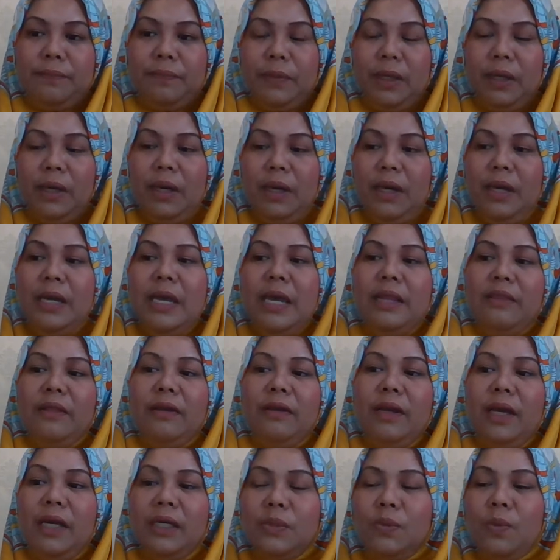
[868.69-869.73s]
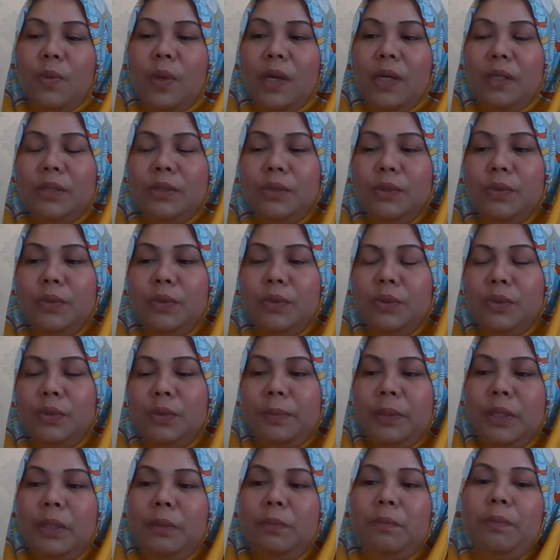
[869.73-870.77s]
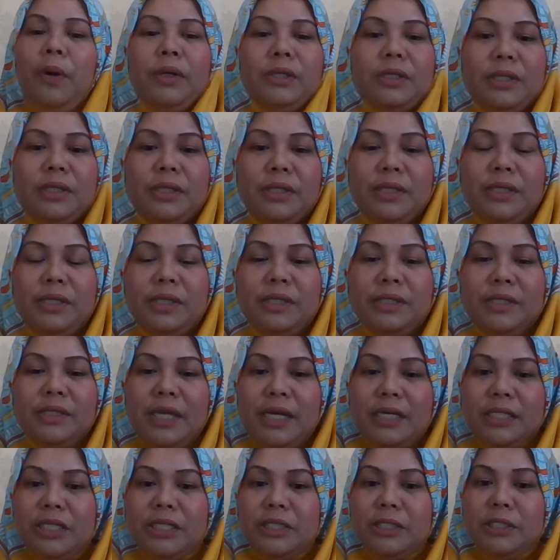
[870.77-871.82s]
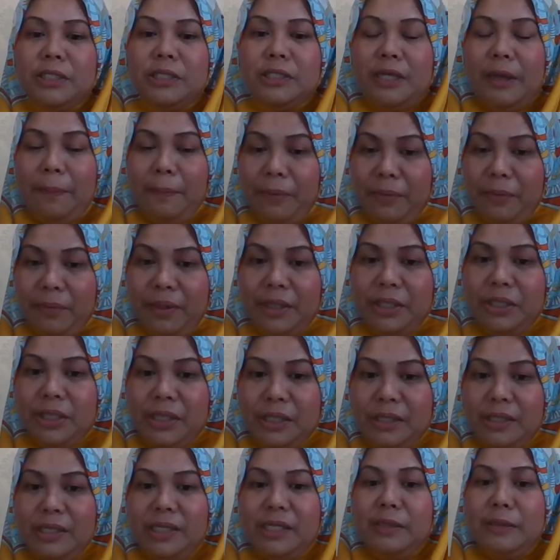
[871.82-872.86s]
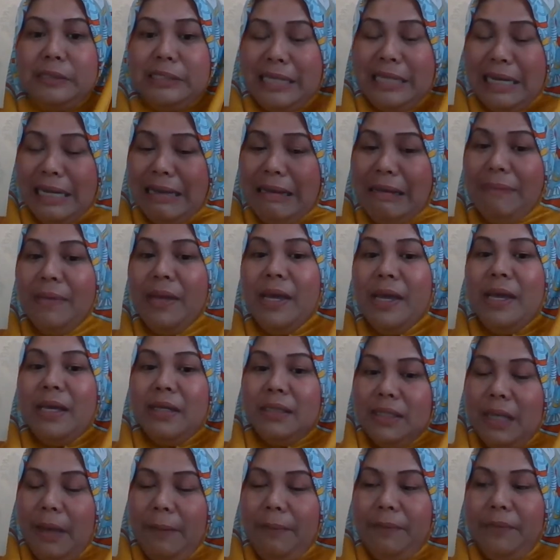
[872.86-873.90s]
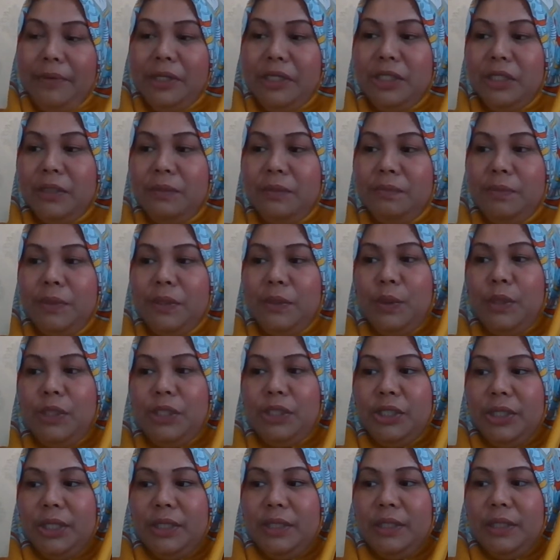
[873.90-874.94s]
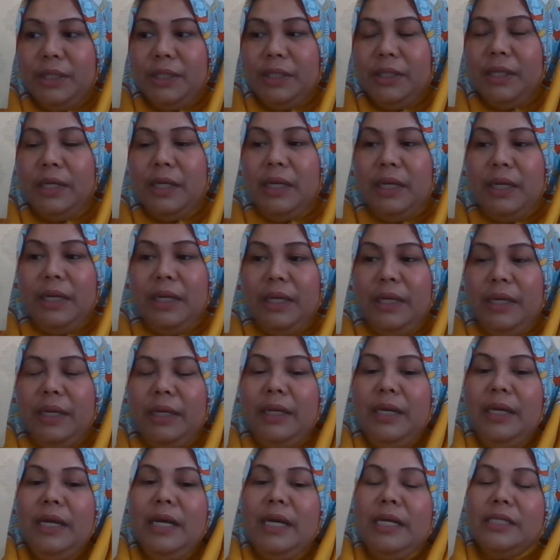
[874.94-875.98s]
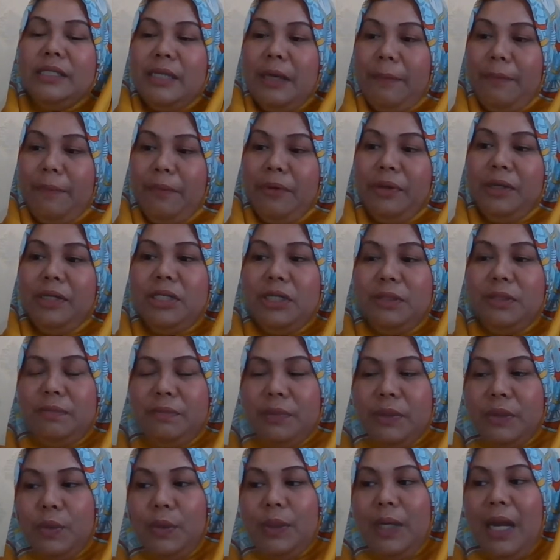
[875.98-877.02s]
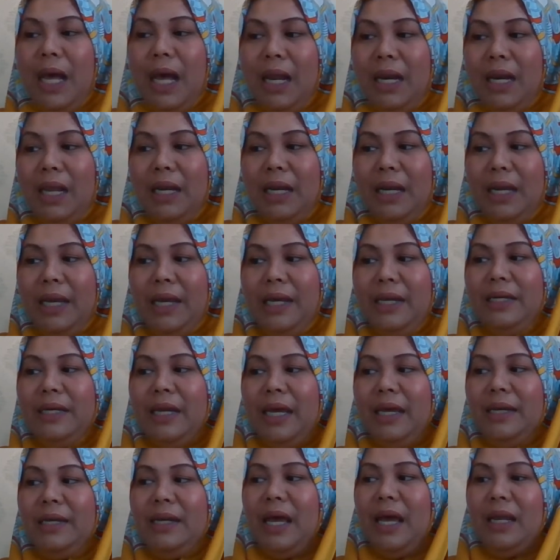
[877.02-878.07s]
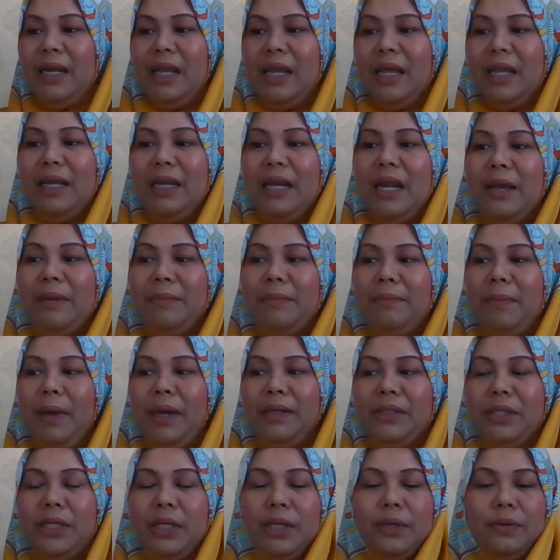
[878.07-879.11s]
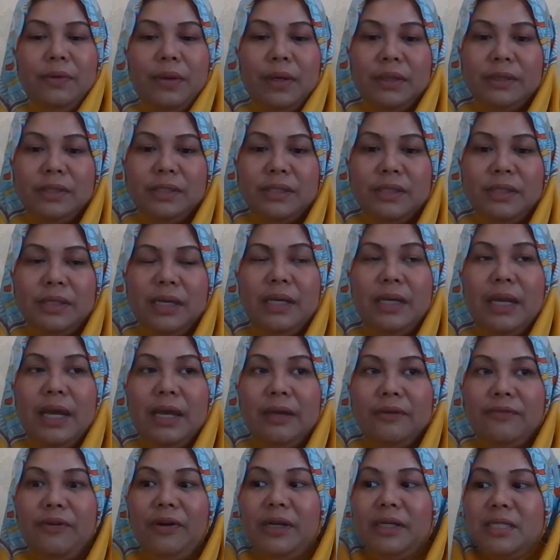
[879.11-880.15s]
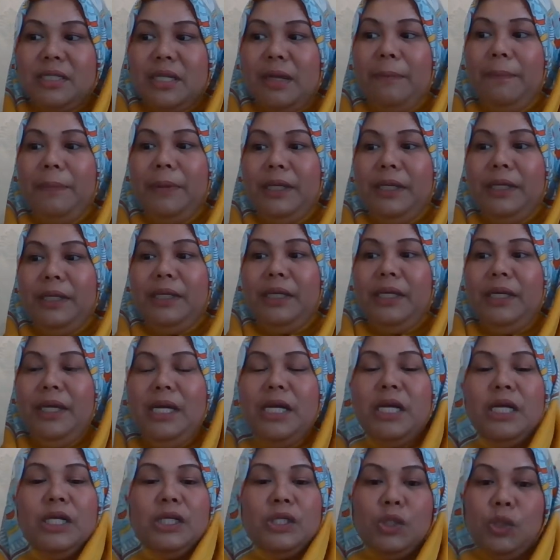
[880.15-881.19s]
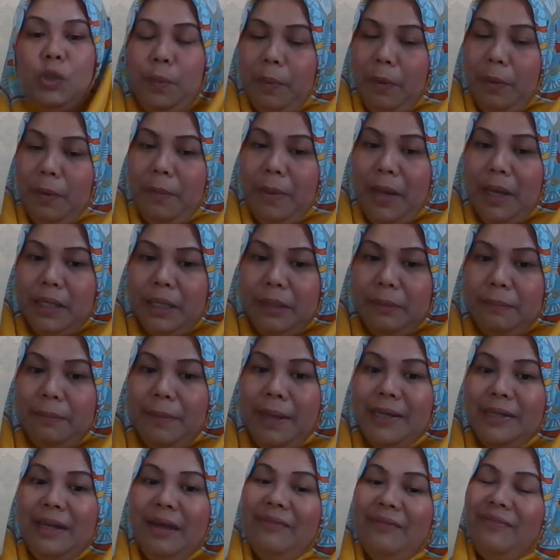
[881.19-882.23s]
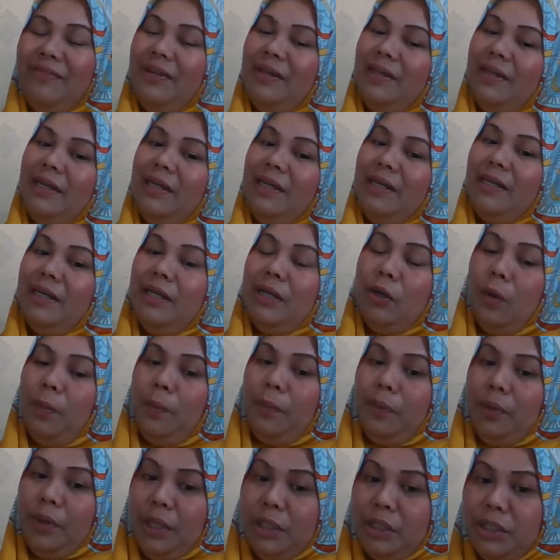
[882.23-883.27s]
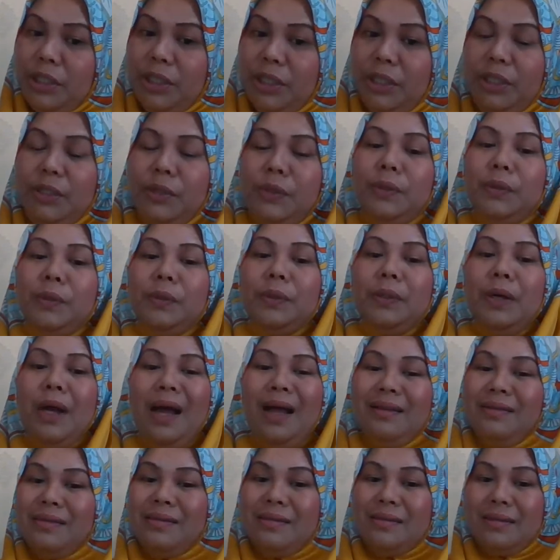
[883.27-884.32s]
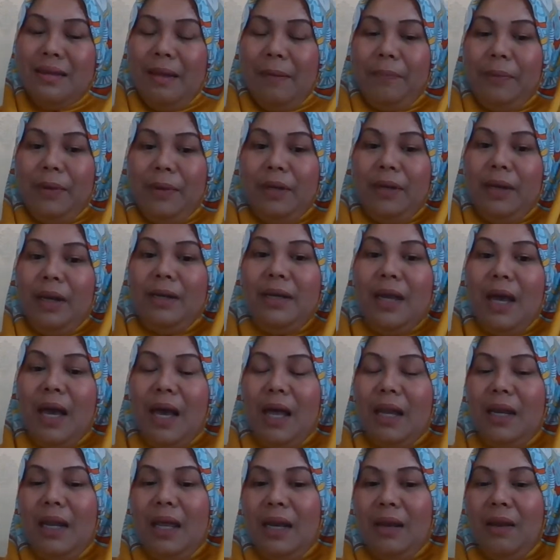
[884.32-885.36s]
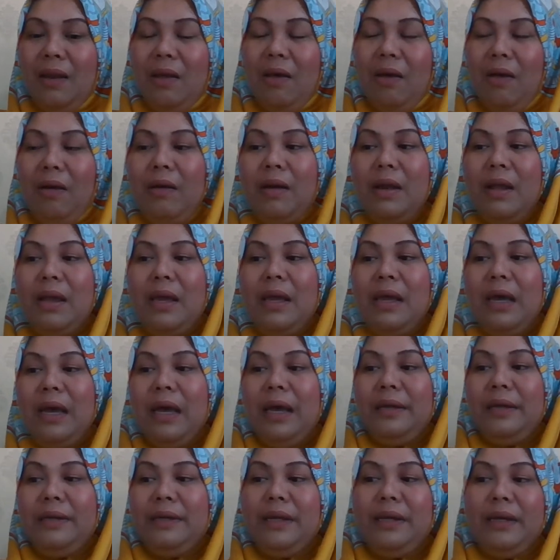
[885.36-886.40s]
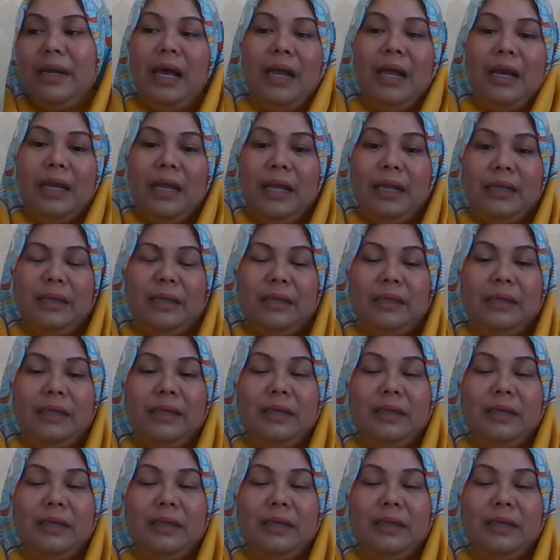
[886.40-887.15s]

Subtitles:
Yeah, the next one to be important here is actually the separation in Islam, separation between gender. Yeah, separation between halal and non-halal materials. Yeah, like for example in the supermarket. But definitely in an operation, you can't separate any halal or non-halal.